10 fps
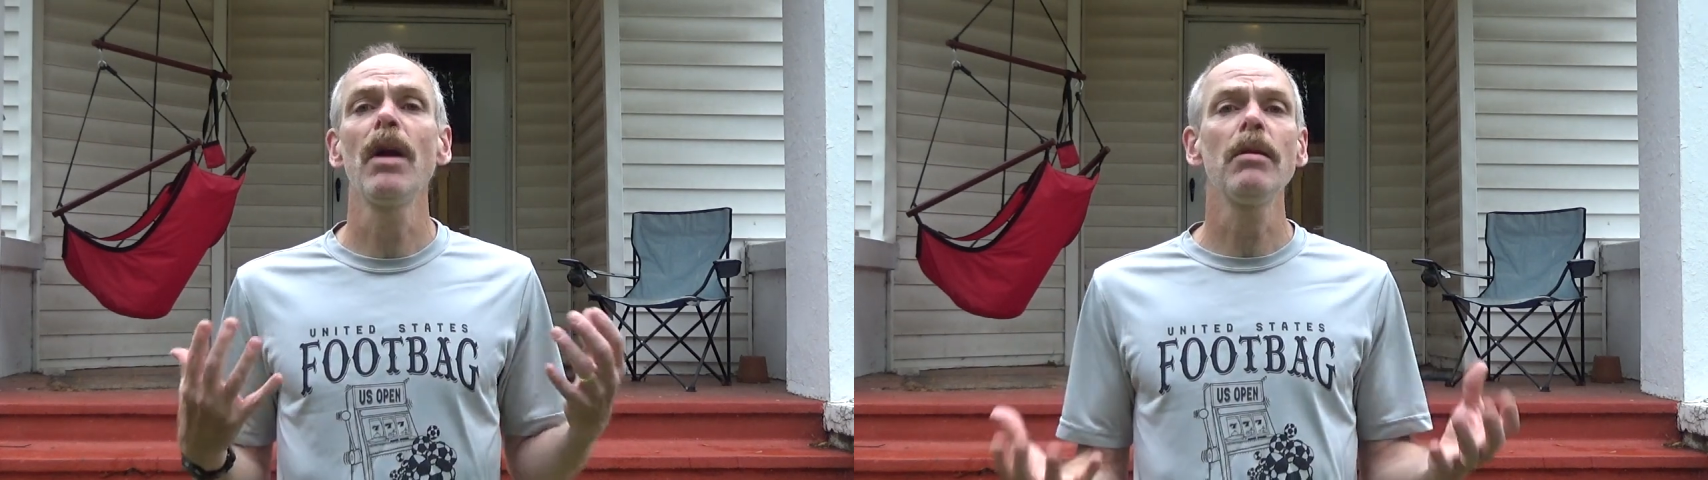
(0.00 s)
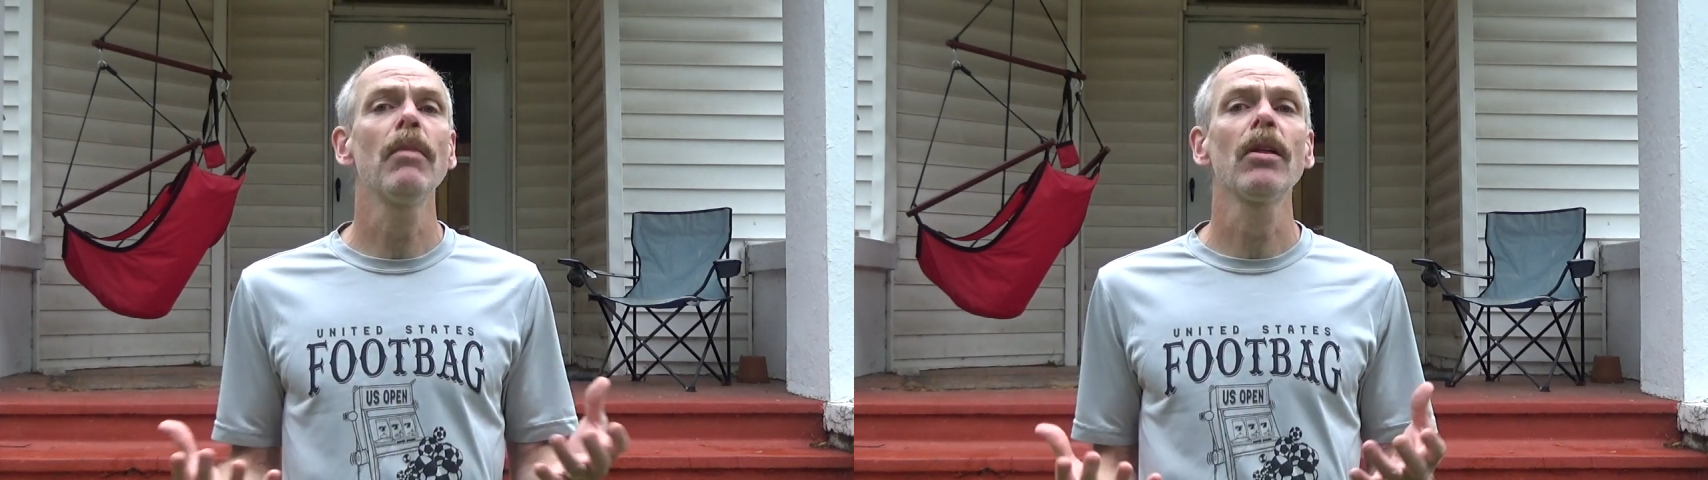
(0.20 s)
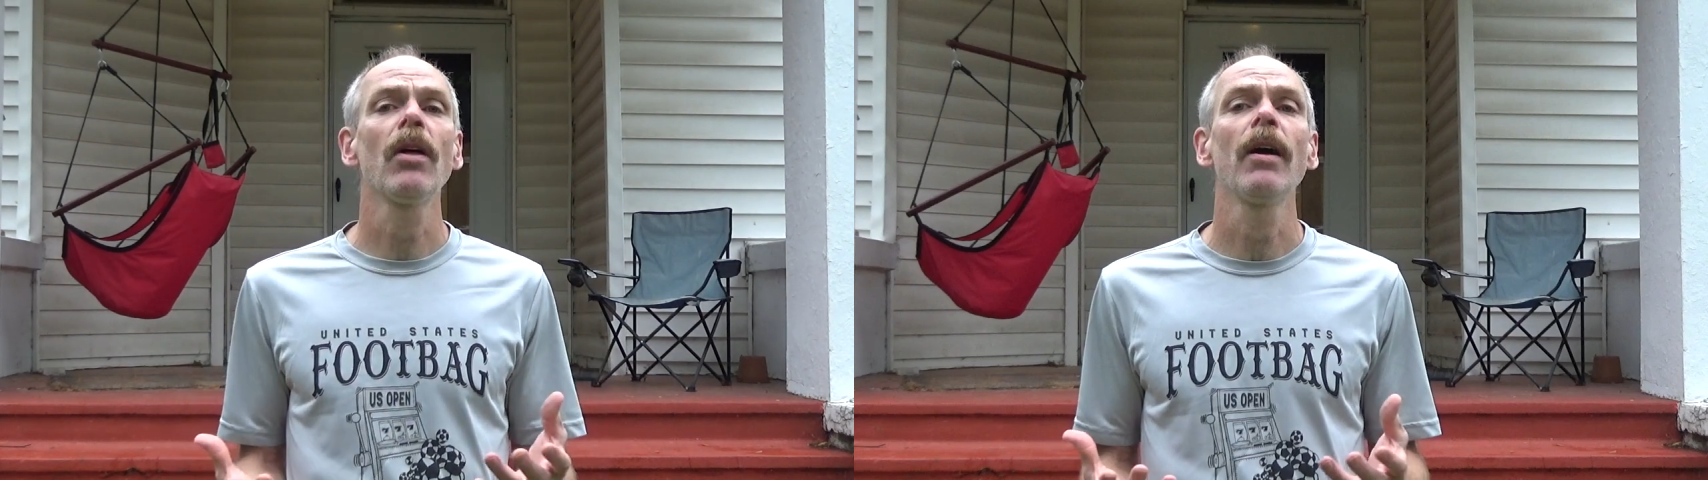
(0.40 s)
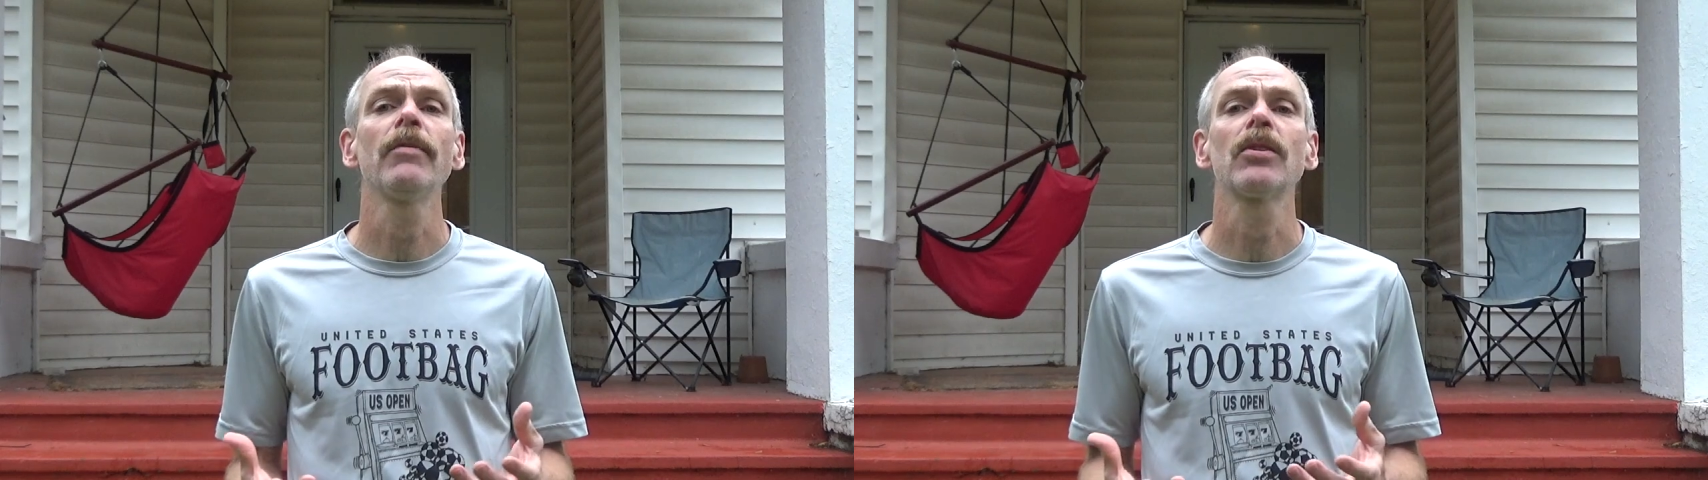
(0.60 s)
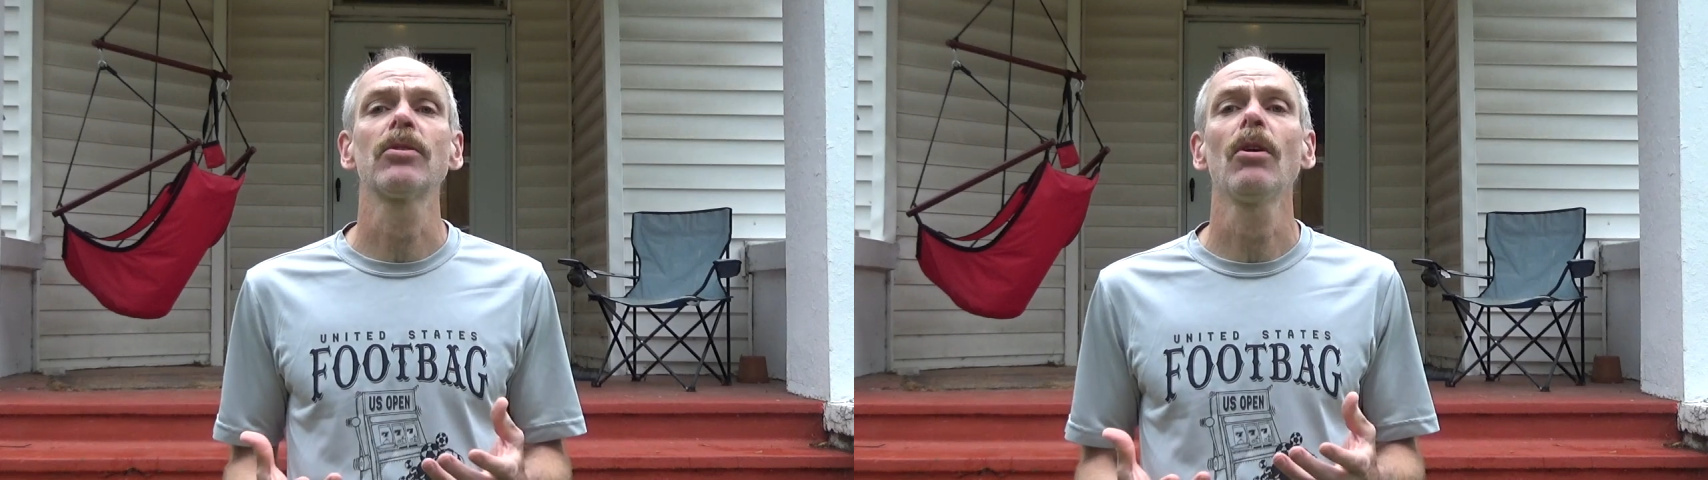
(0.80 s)
made my
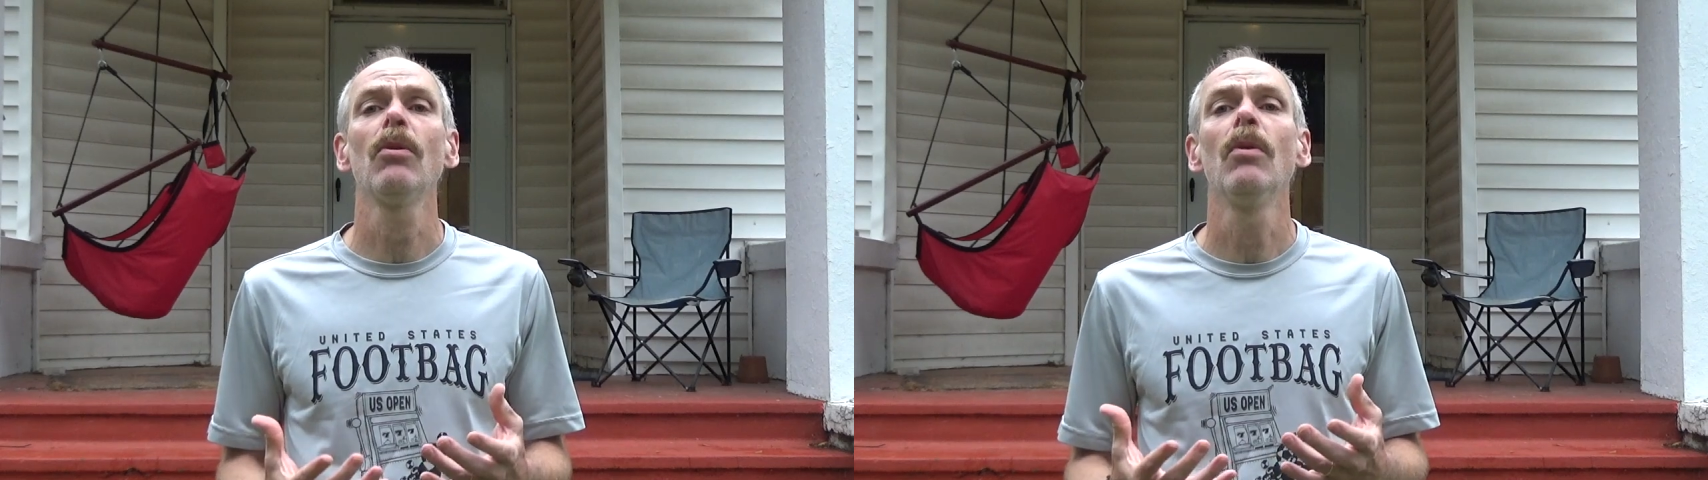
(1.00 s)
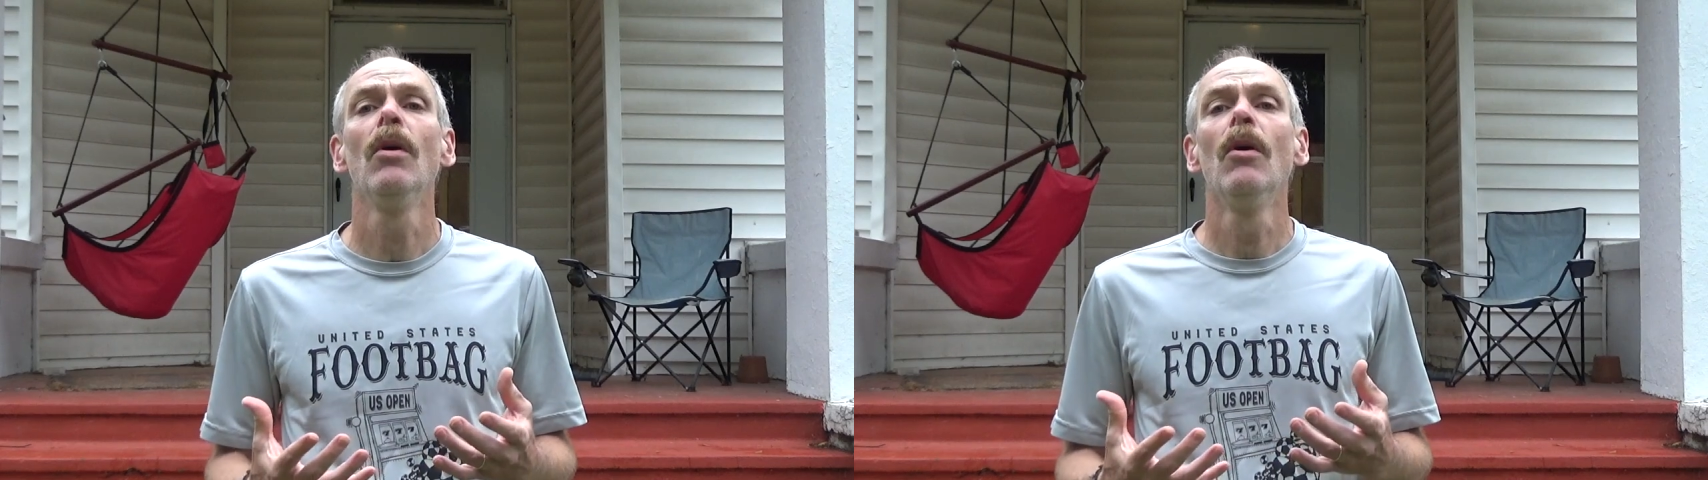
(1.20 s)
life so